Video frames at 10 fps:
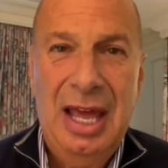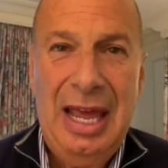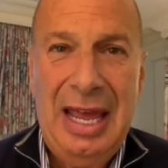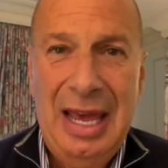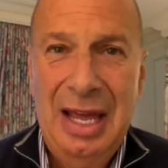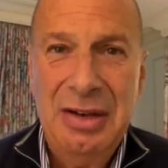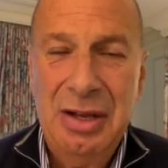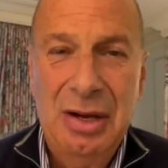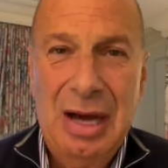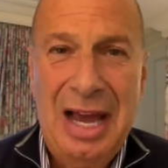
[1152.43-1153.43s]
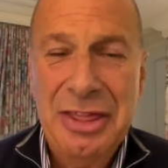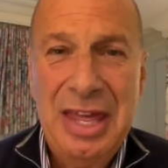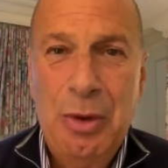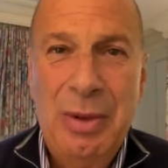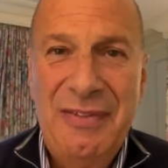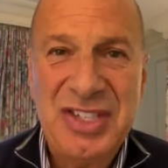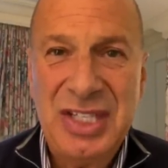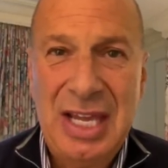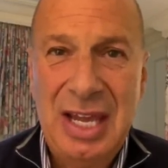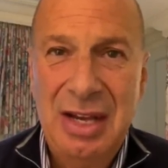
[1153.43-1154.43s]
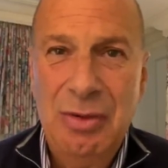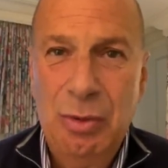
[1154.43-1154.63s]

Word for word: And I think we've seen